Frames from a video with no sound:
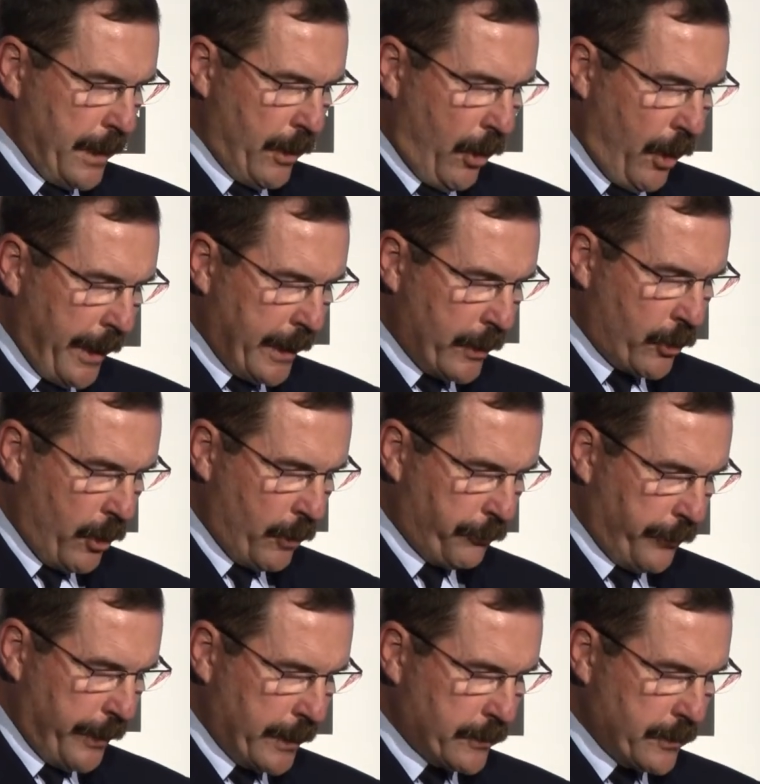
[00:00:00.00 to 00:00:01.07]
In a high-end
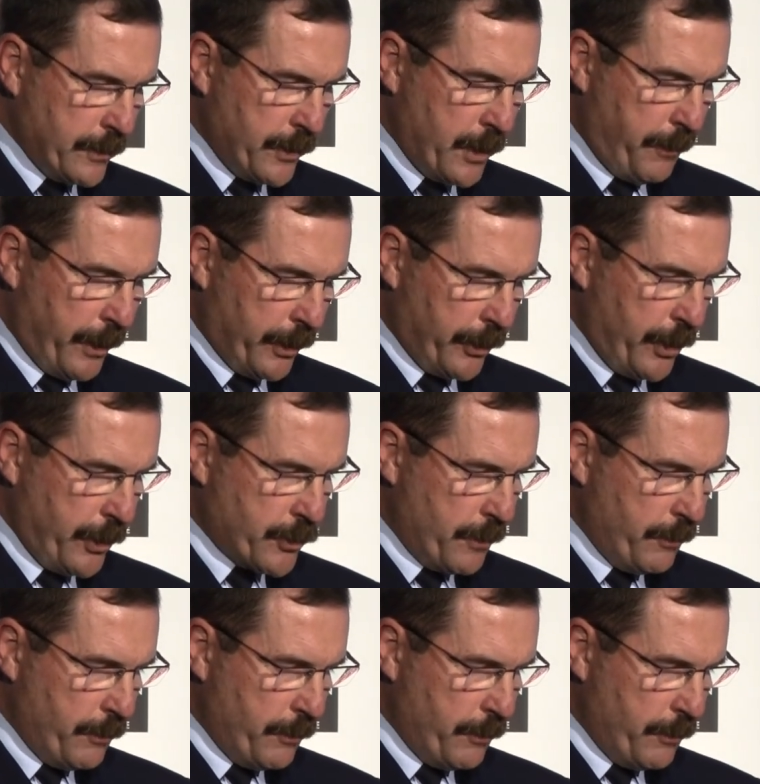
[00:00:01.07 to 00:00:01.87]
conflict, the ability